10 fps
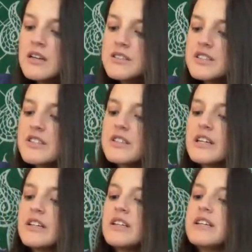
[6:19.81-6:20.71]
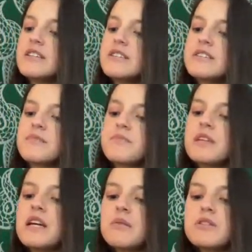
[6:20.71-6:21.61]
So there it is.
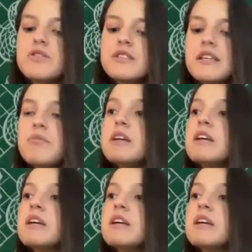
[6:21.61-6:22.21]
And I'm going to do the same thing